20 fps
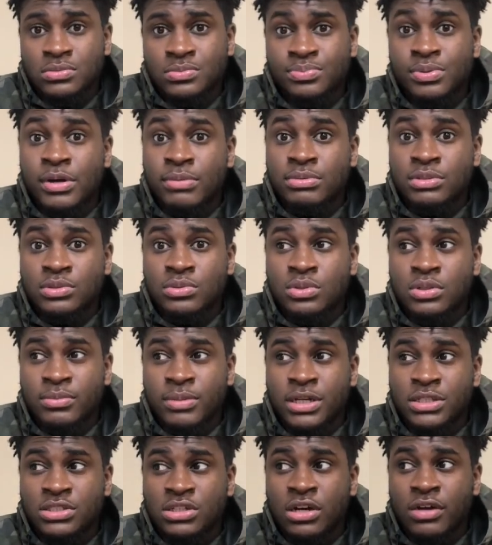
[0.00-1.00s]
Probably one of
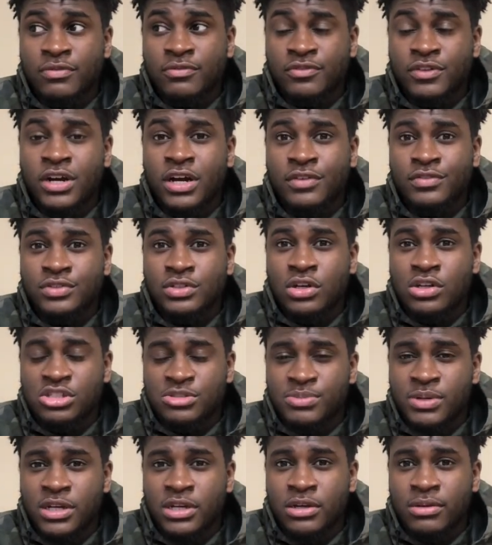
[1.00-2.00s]
my top five songs
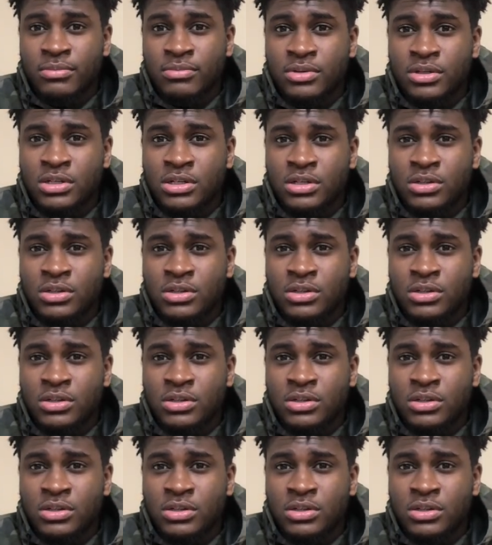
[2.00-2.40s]
by him.